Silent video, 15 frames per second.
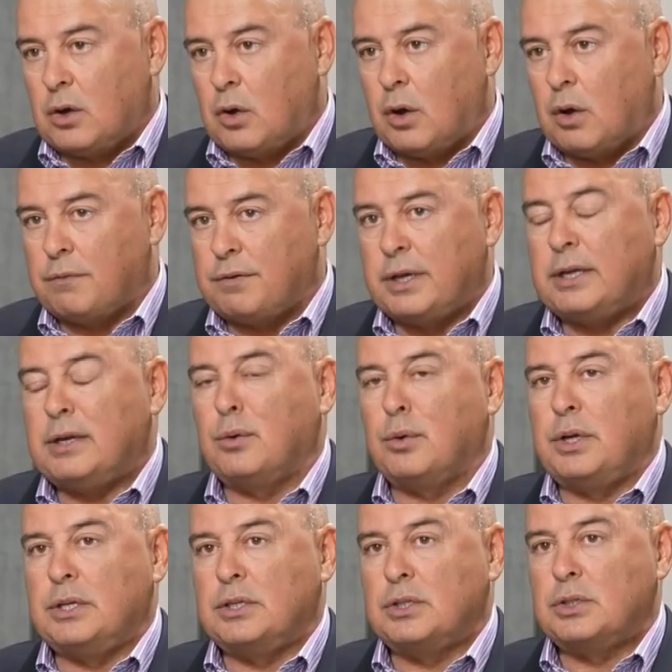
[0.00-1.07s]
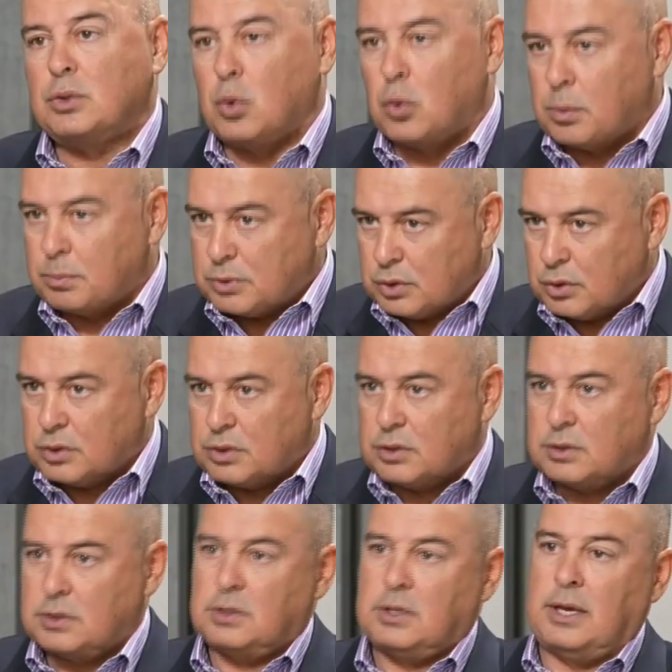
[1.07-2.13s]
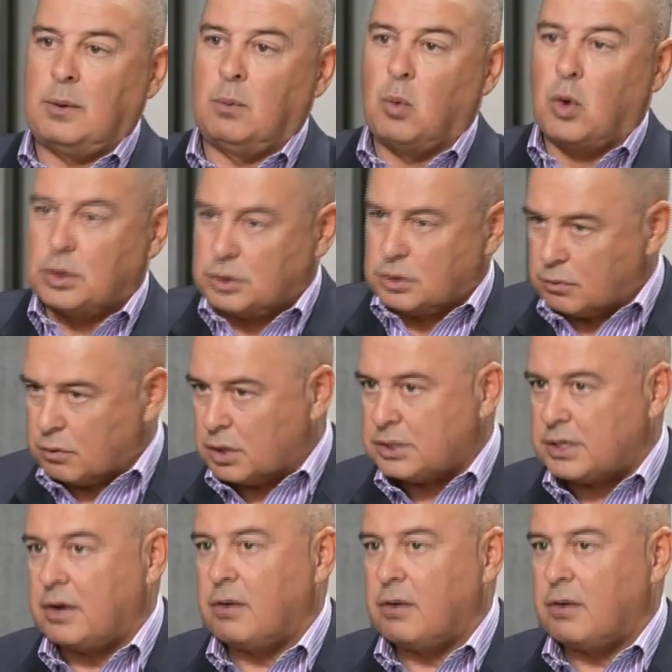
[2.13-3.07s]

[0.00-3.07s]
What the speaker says: of increased storm surges that wash across